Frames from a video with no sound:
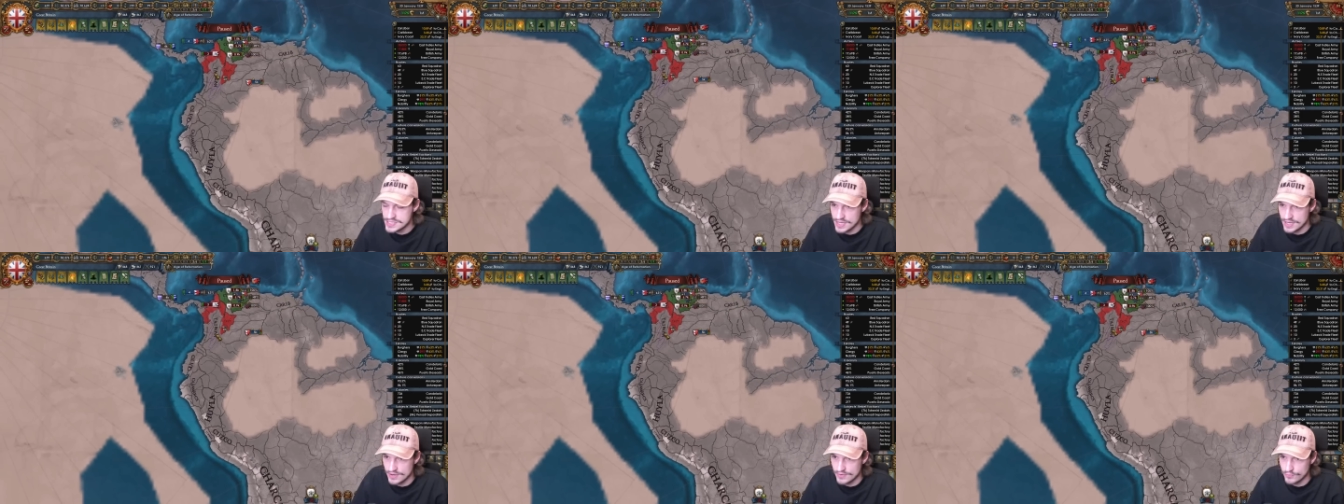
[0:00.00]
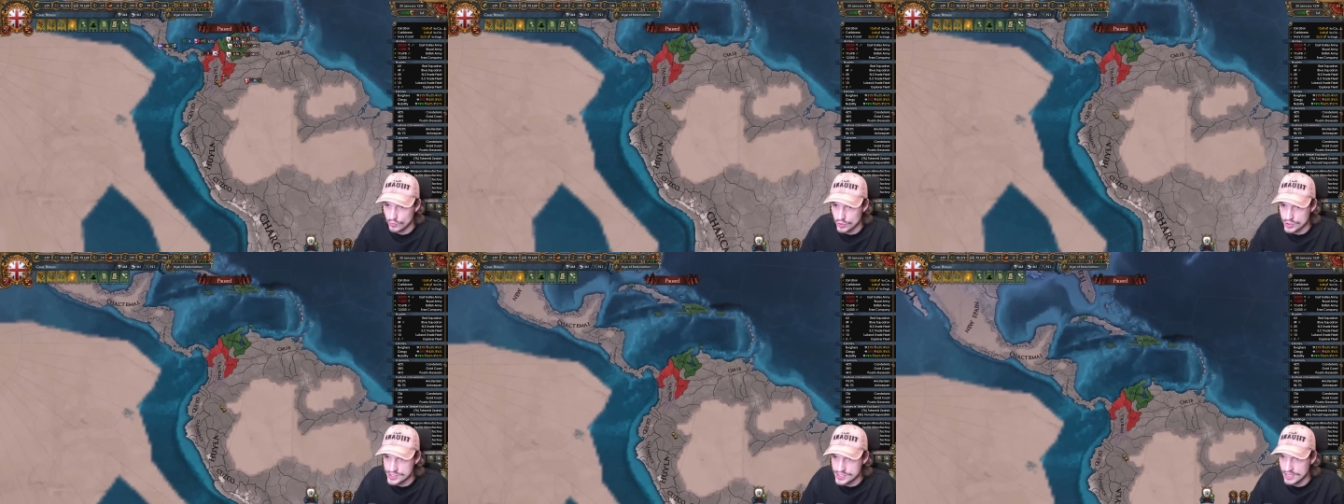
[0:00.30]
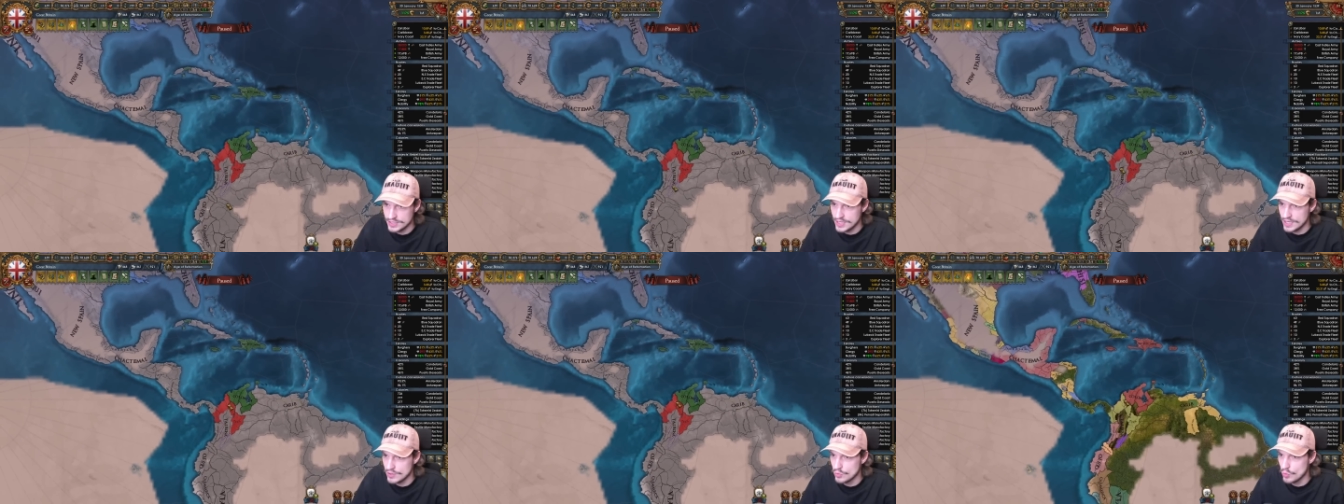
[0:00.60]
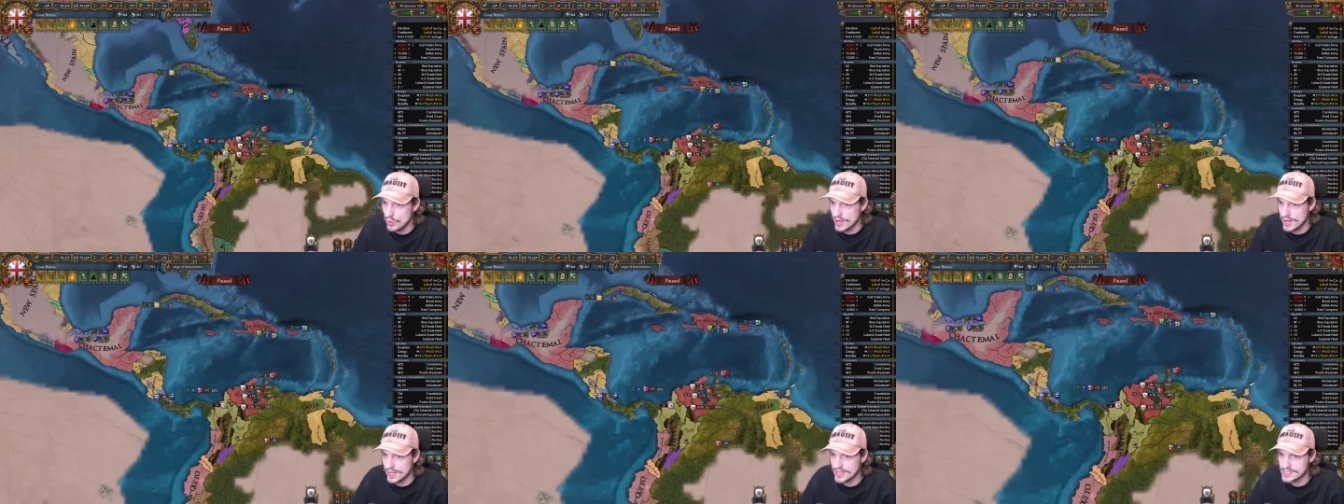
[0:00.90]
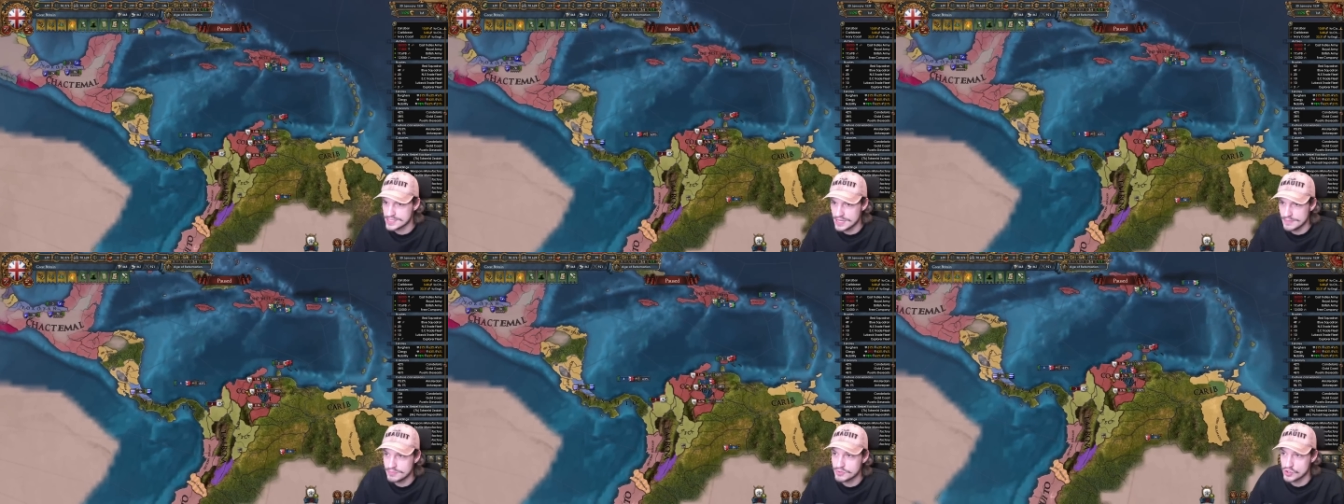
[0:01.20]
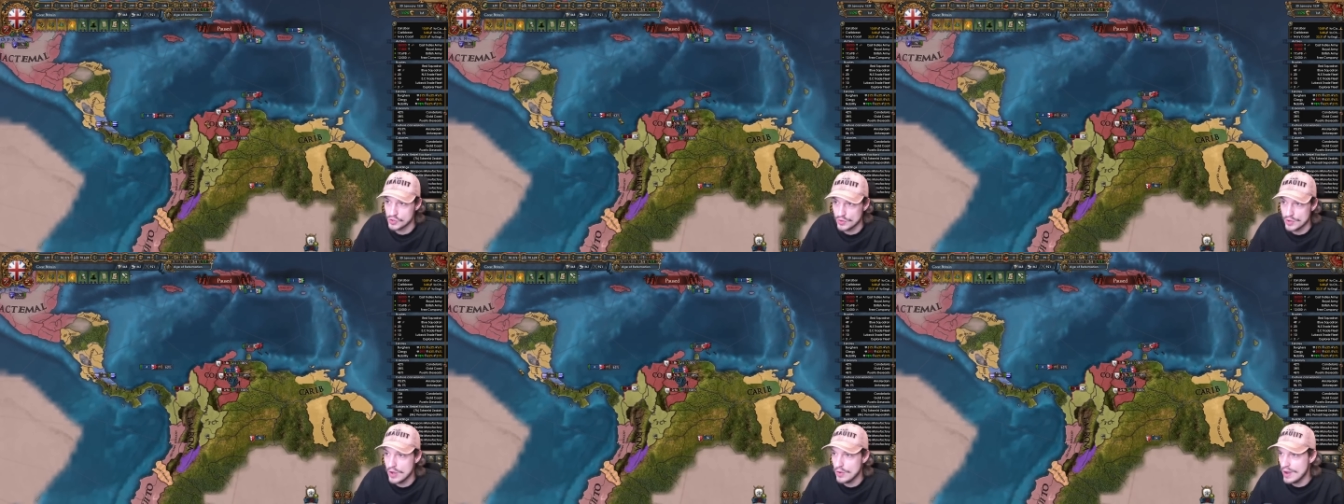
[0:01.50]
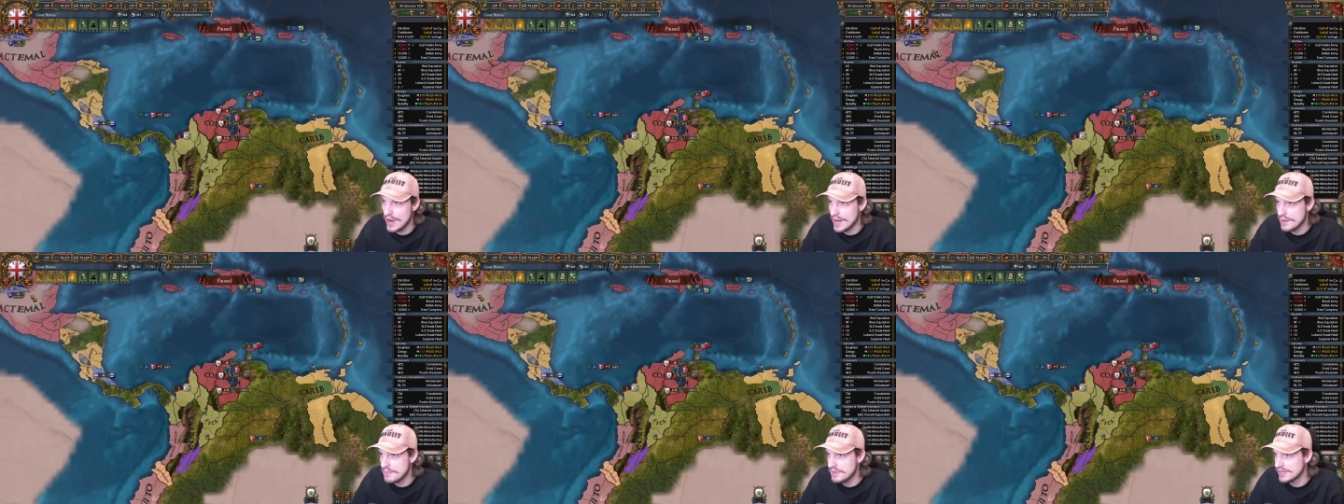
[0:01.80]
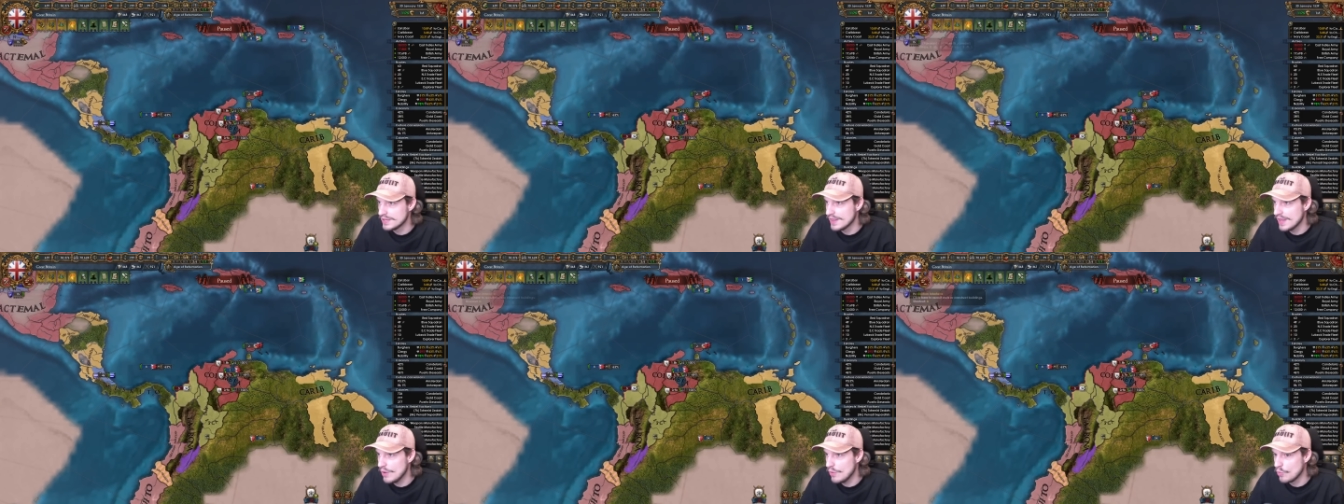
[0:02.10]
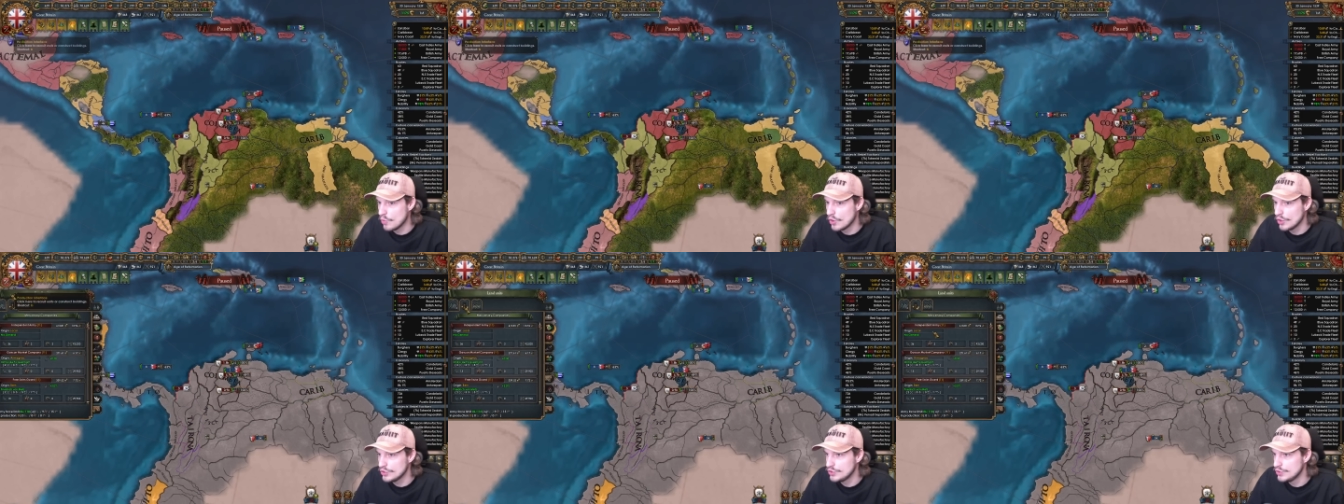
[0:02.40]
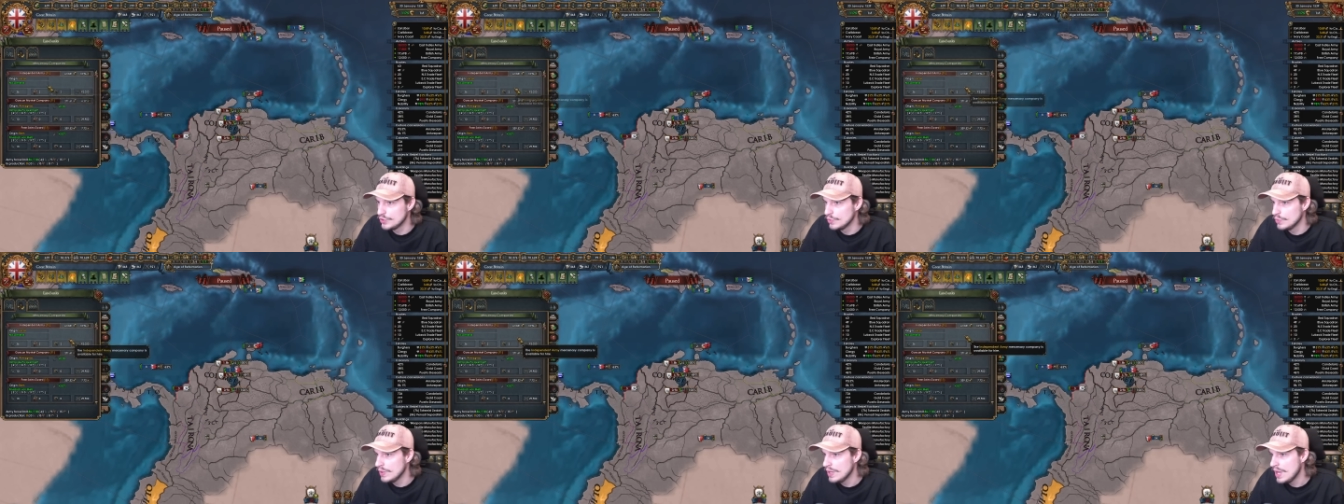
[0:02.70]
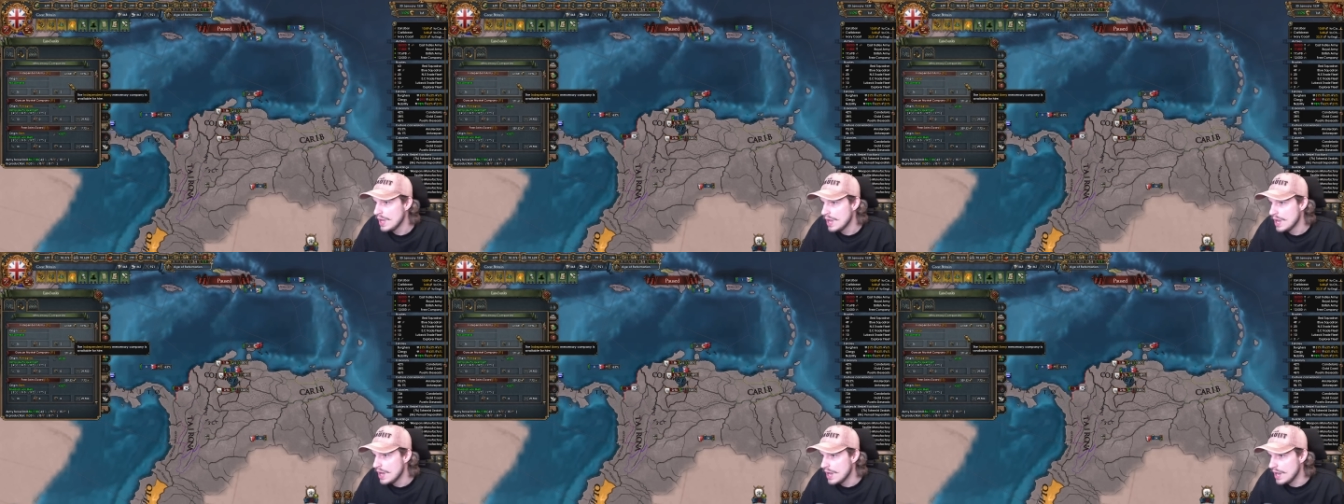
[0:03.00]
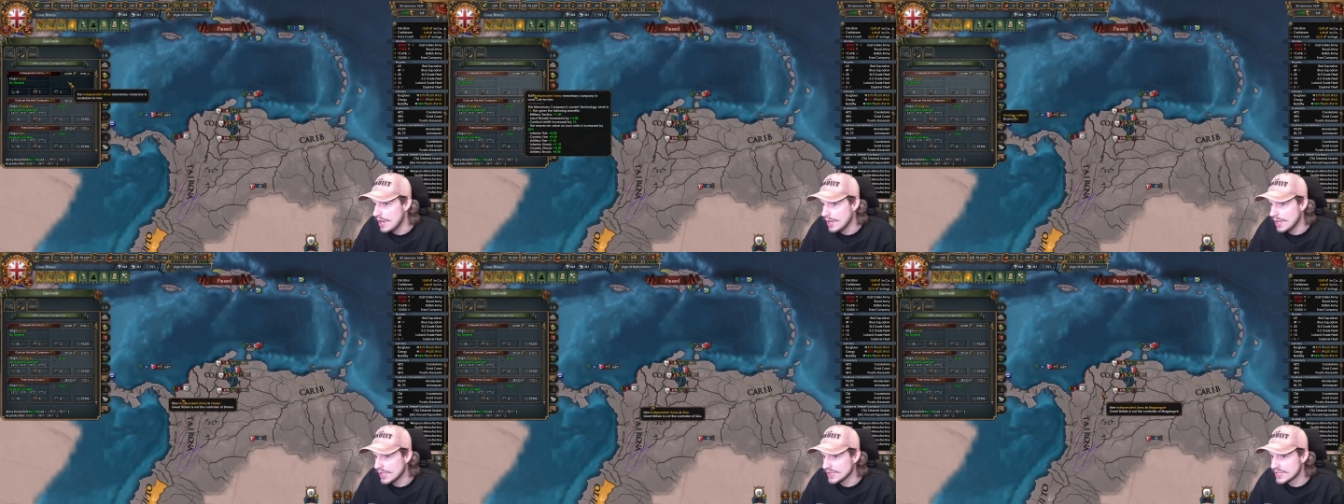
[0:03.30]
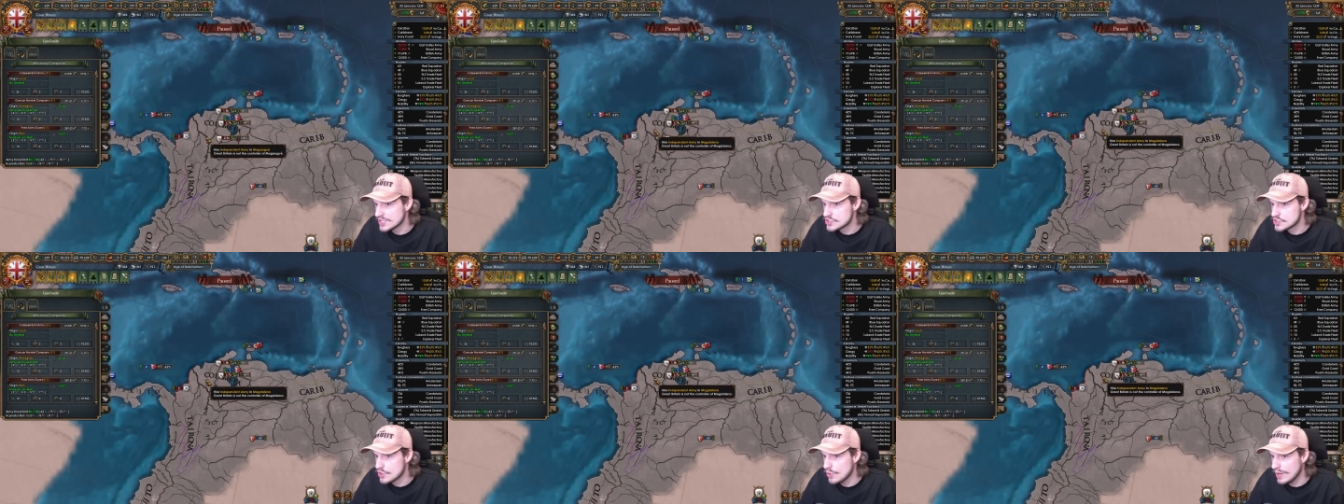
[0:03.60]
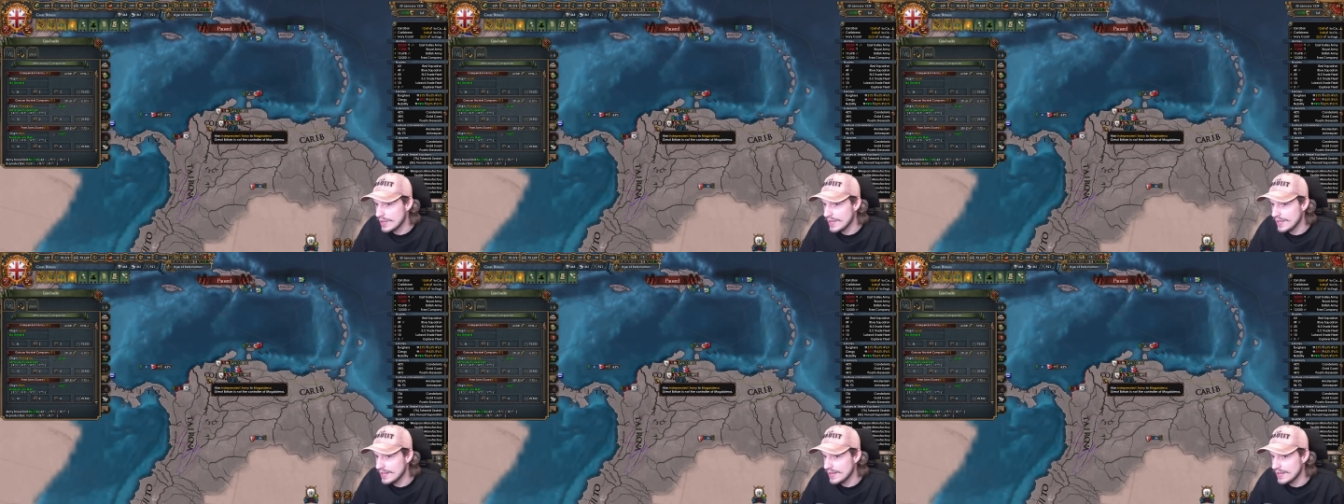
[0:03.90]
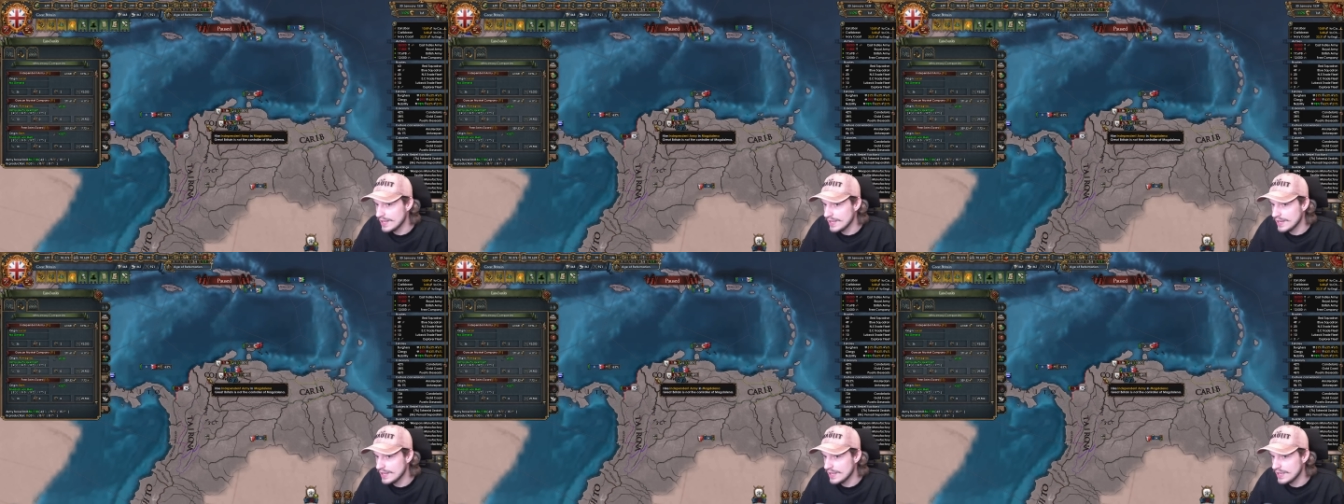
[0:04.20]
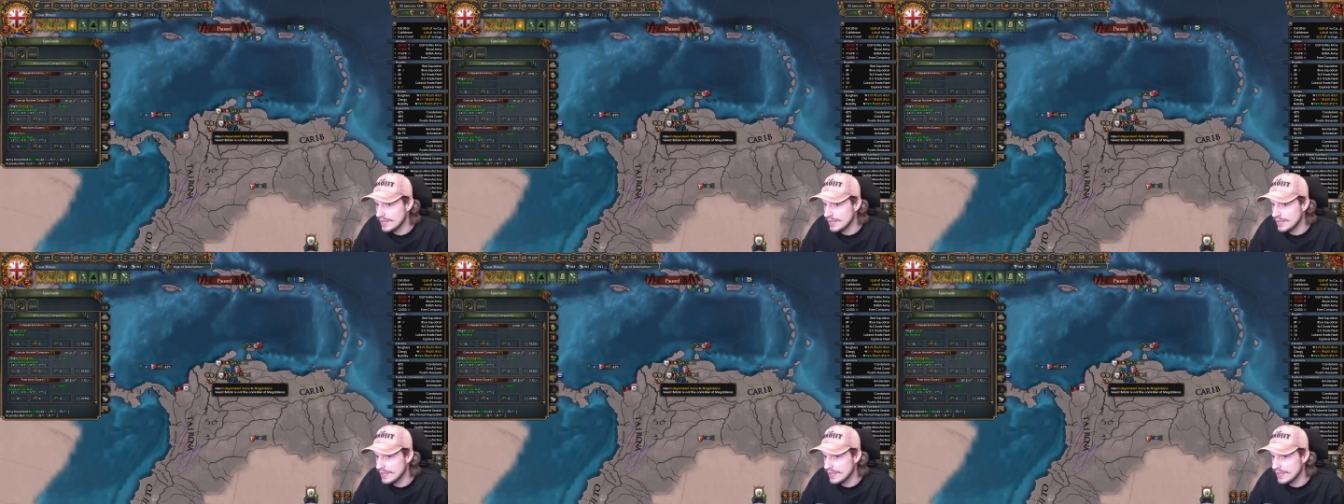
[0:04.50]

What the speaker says: and of course they didn't want to accept, so now I'm in that war too. Let's go ahead and